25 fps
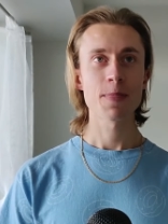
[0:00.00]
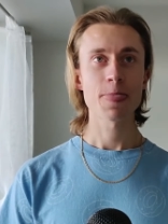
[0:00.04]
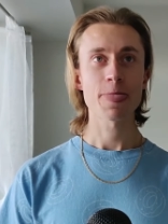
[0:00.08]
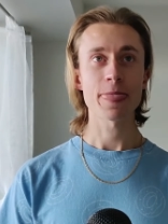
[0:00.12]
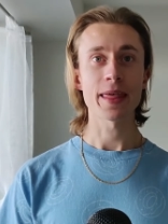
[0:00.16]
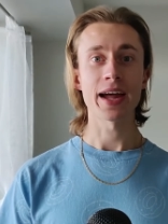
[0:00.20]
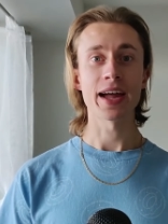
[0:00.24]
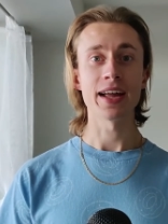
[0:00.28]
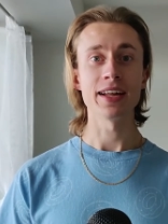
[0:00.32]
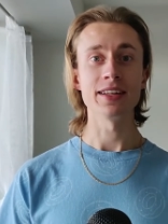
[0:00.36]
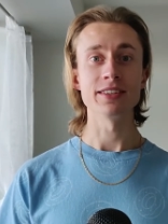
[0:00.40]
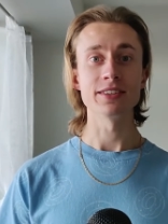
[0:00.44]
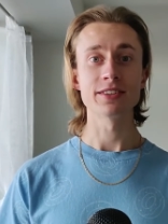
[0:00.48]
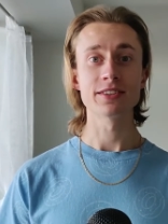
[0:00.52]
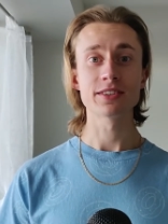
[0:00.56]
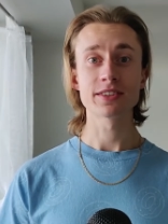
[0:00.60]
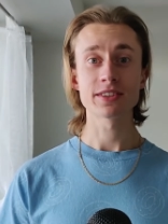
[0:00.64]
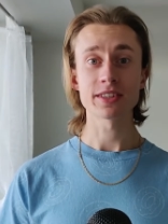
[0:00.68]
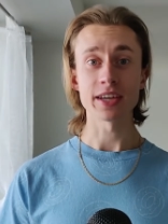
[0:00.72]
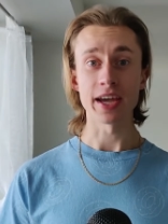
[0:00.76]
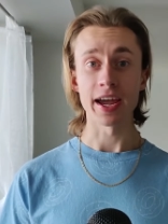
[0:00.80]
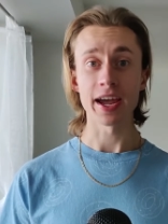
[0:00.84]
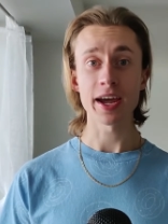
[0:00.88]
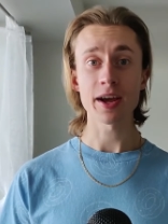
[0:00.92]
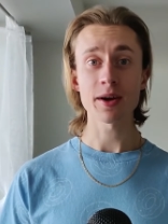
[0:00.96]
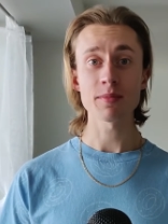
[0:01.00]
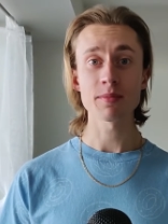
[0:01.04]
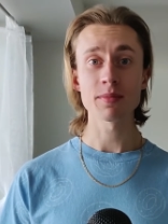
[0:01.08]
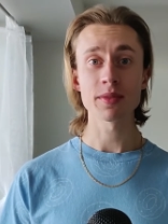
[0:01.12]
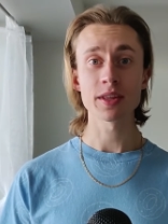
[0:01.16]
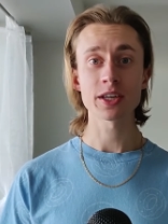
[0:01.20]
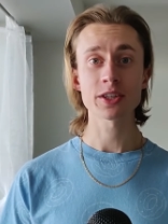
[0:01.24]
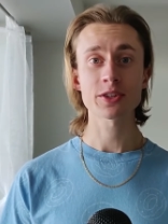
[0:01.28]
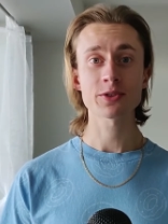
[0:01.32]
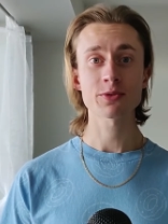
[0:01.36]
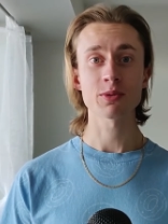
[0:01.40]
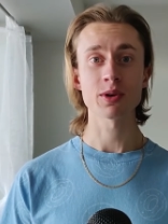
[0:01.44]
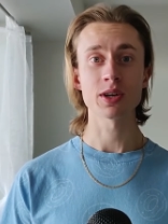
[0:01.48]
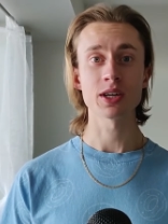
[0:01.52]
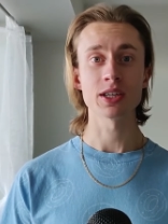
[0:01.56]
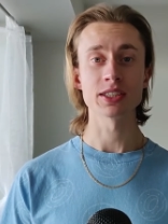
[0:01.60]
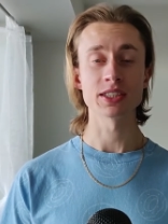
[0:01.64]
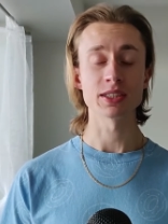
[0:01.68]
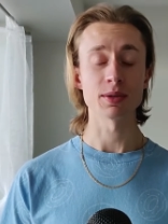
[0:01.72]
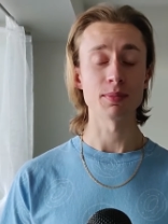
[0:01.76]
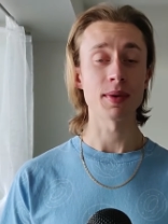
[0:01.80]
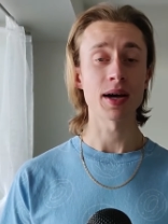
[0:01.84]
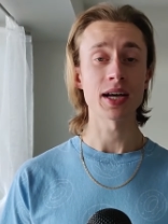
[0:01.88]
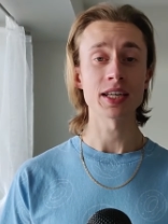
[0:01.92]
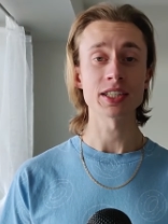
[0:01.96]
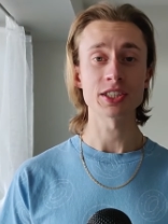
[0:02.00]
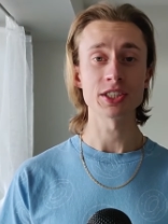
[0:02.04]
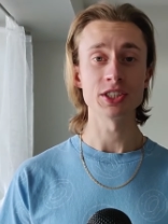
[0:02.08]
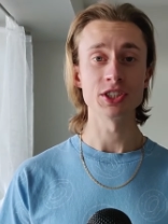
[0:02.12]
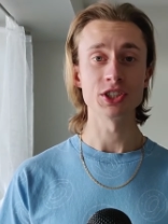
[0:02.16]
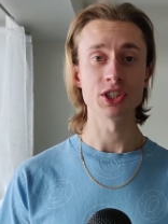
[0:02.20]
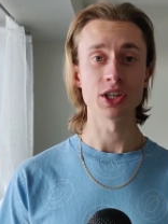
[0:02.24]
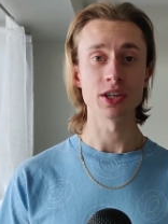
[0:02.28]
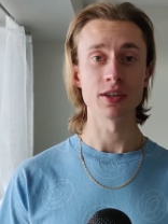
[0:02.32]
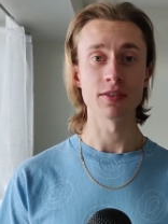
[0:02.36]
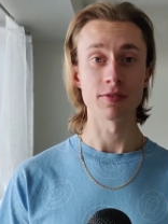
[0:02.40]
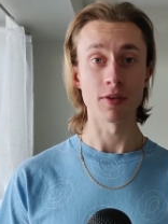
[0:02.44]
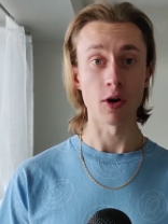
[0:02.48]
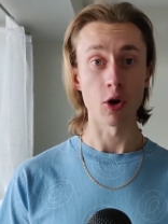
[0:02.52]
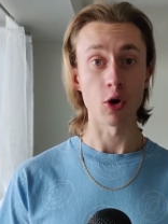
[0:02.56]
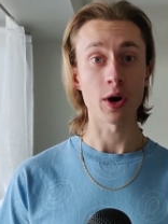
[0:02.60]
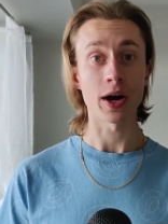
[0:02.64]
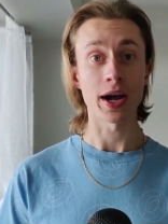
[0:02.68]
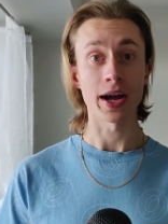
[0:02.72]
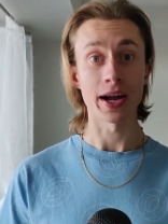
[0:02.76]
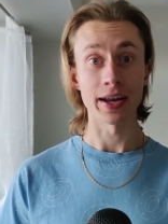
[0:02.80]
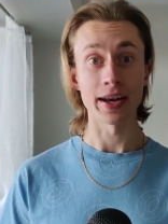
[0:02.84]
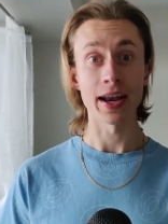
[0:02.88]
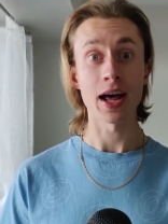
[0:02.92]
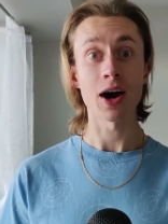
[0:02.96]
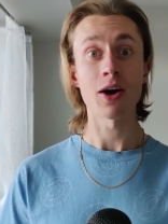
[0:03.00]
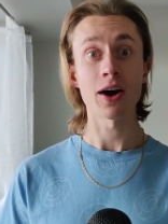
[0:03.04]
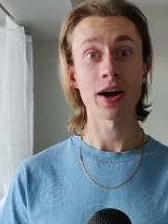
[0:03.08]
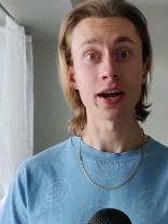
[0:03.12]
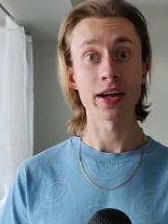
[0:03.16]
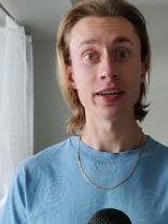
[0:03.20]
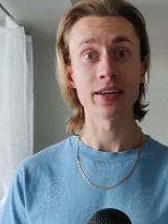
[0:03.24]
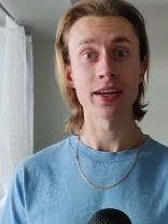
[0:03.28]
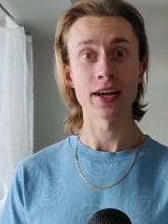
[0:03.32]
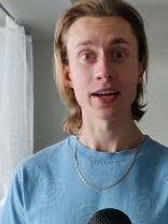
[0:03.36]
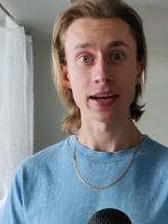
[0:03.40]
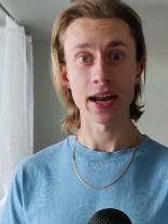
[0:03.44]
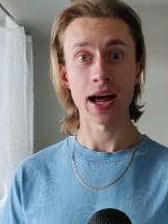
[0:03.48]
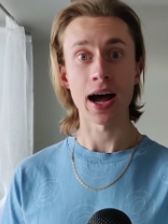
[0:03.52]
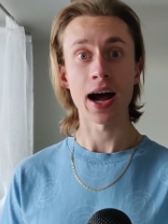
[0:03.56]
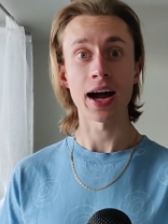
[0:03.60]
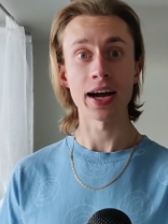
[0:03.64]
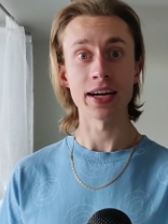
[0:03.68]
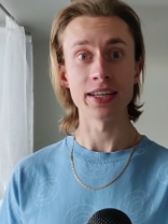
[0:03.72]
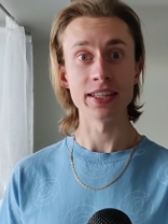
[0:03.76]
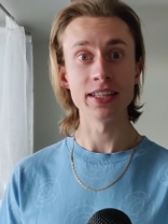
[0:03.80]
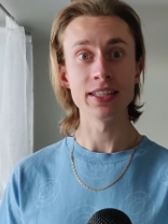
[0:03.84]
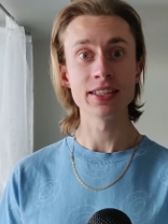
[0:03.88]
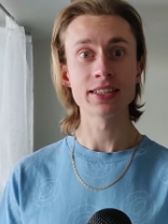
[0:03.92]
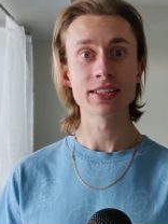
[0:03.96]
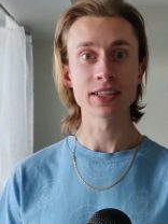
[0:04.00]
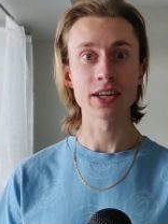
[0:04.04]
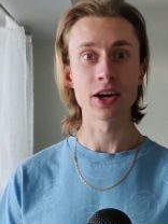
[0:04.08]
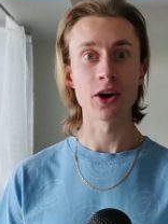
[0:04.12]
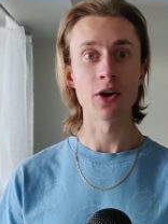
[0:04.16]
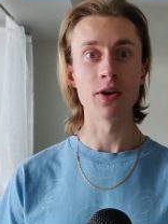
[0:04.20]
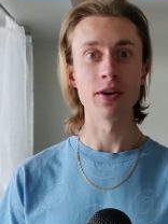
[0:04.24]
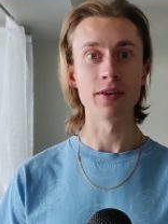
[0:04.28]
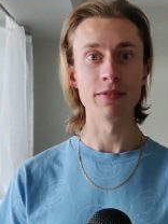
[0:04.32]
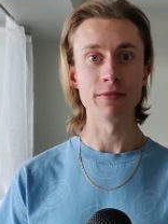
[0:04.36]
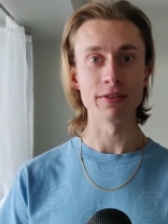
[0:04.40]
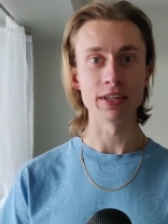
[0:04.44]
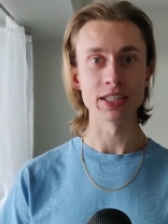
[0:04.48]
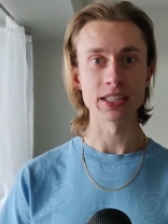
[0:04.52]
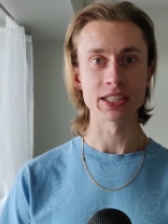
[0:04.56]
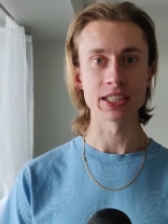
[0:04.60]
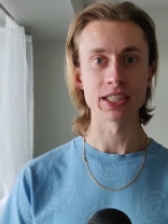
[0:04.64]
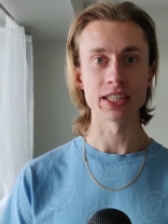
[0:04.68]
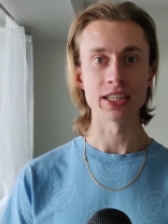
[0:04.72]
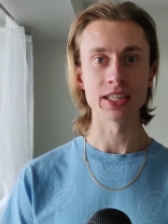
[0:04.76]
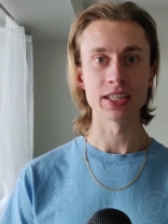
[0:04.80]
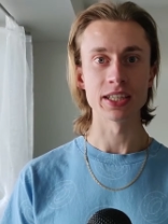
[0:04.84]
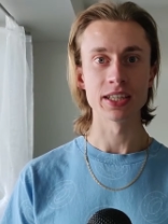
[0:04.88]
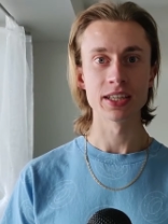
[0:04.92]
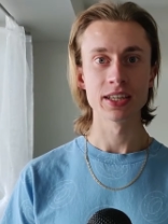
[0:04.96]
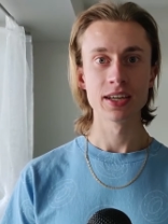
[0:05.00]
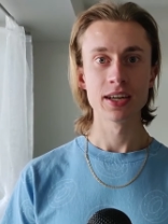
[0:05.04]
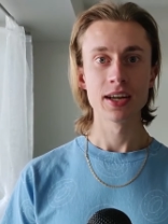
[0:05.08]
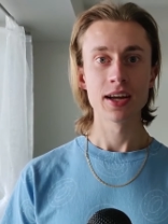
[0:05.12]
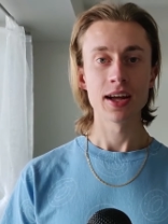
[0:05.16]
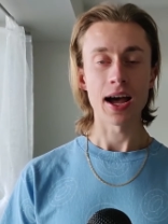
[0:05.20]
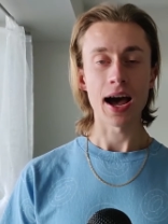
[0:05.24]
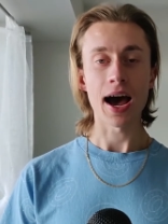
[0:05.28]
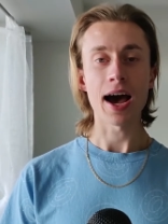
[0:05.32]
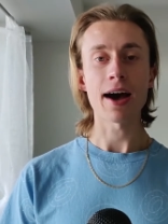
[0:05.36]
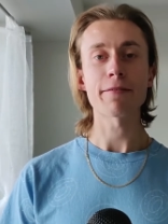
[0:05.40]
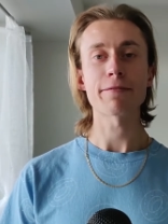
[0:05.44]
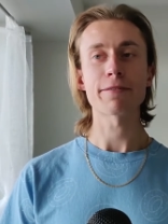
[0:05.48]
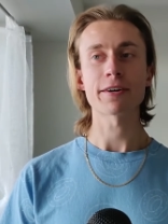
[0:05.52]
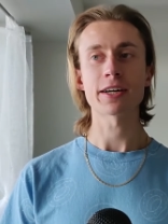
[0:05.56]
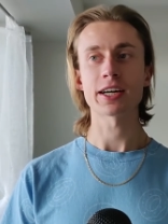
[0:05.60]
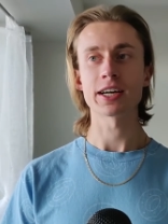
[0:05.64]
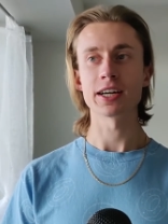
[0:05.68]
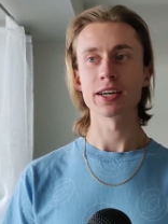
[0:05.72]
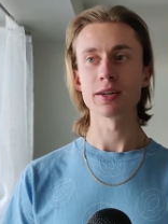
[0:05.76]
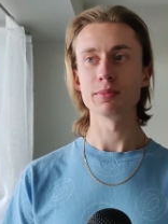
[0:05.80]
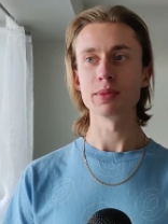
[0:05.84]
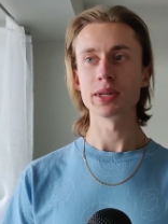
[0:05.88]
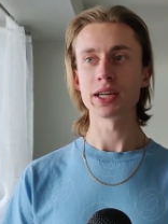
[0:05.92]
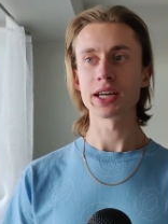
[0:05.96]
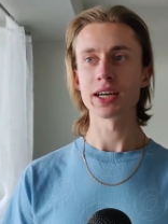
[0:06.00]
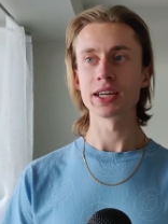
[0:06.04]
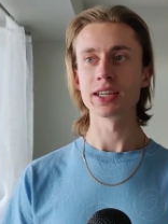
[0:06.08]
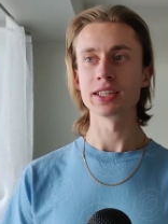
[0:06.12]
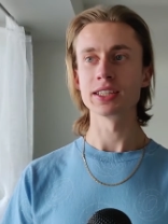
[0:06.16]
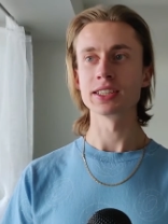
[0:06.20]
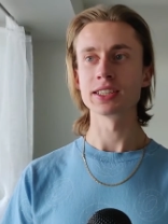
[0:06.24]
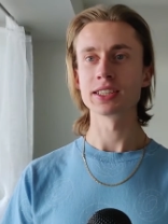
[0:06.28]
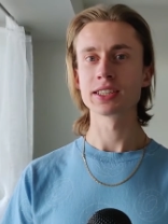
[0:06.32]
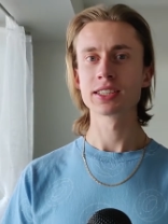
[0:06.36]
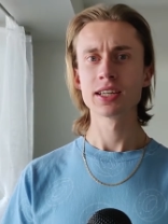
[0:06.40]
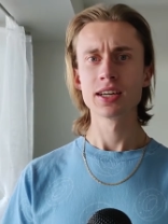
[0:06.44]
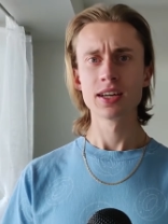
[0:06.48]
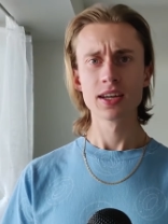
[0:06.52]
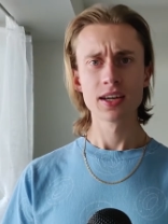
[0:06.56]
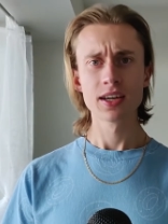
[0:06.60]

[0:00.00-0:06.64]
And to him, this was a message of, okay, now I need to go and visit Africa because